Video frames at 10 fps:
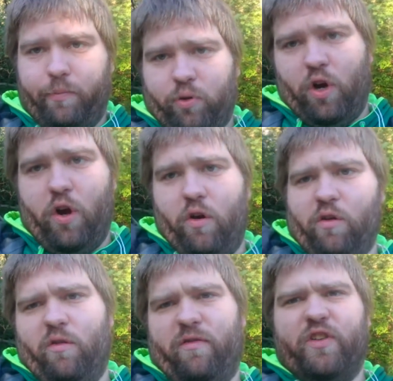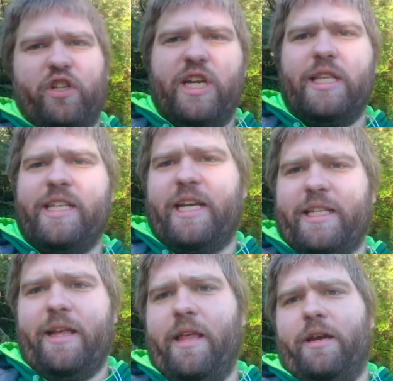Pro version
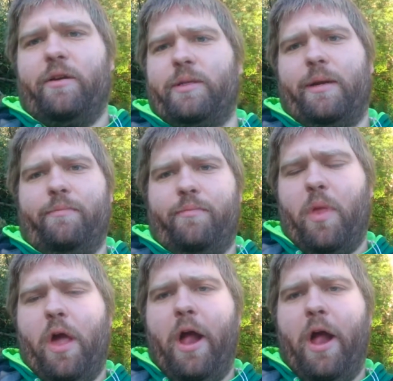6, I think, or something.